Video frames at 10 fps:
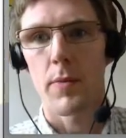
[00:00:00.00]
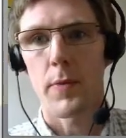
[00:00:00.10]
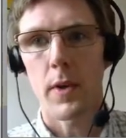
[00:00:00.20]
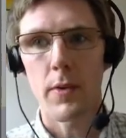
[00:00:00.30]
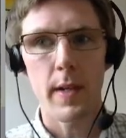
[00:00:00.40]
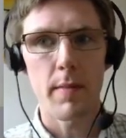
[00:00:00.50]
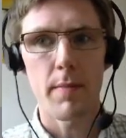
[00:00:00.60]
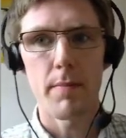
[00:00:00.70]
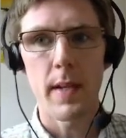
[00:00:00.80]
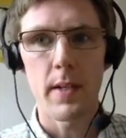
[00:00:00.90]
Following
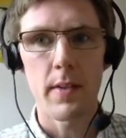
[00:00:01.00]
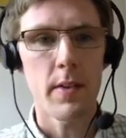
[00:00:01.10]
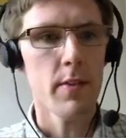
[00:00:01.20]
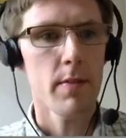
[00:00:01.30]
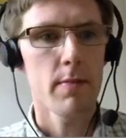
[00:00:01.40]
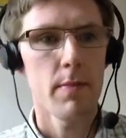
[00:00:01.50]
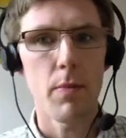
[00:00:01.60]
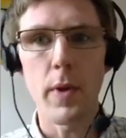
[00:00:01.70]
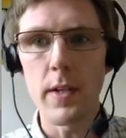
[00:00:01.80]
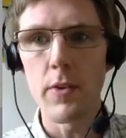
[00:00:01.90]
many others,
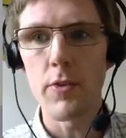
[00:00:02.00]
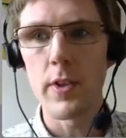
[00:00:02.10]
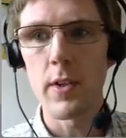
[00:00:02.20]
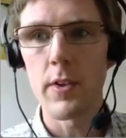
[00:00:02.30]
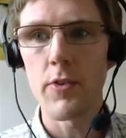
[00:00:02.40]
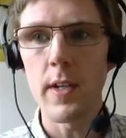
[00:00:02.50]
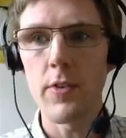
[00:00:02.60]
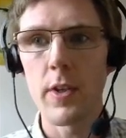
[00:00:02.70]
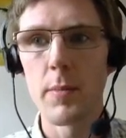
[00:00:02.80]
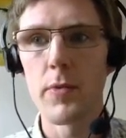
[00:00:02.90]
we use geology,
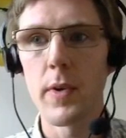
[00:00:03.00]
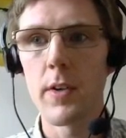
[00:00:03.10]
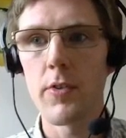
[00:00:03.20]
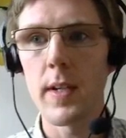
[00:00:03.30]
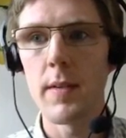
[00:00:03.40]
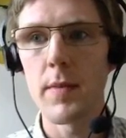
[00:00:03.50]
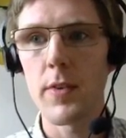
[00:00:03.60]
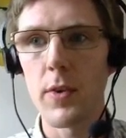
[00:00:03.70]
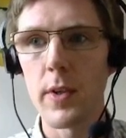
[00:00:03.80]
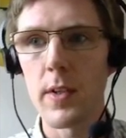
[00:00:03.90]
geomorphology,
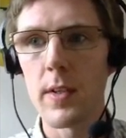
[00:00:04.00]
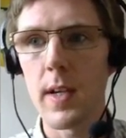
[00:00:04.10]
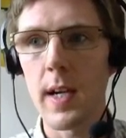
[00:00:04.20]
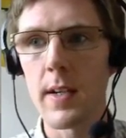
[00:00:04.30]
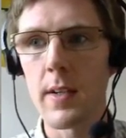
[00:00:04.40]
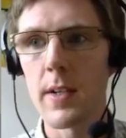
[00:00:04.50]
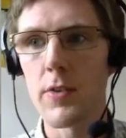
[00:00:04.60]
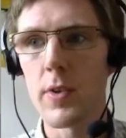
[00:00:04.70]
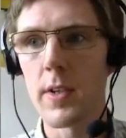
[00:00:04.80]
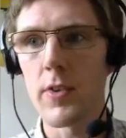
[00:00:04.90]
soil, and
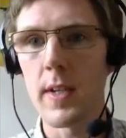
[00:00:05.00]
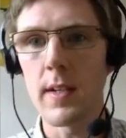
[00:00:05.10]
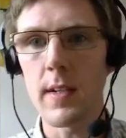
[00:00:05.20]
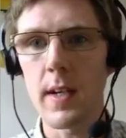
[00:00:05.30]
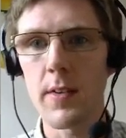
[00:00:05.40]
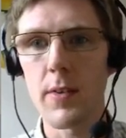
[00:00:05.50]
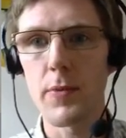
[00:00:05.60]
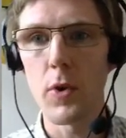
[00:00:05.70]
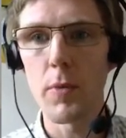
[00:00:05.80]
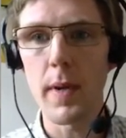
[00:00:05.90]
hydrology as the
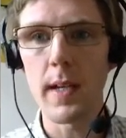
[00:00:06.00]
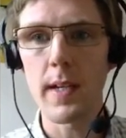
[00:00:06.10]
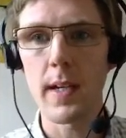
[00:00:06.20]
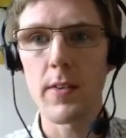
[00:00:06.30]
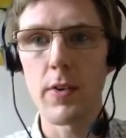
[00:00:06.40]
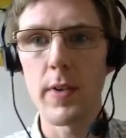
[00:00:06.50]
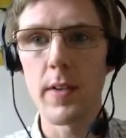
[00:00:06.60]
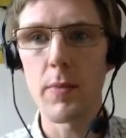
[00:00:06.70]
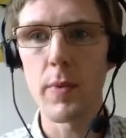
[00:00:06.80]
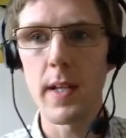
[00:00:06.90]
four main
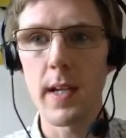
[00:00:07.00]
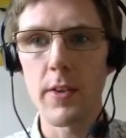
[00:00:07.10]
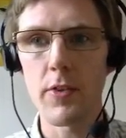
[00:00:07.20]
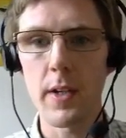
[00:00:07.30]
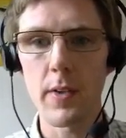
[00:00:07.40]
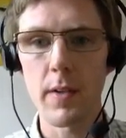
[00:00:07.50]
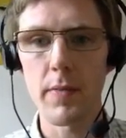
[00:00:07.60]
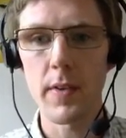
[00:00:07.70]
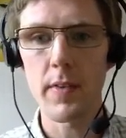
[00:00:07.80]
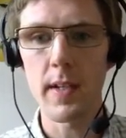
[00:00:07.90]
categories within our
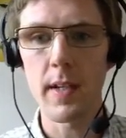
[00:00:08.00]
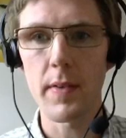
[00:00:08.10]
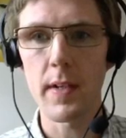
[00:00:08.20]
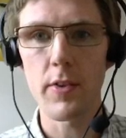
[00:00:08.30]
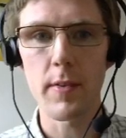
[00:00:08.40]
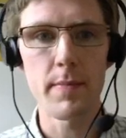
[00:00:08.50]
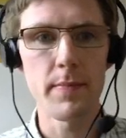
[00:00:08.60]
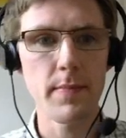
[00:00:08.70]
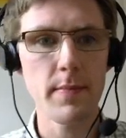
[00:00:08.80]
geodiversity definition.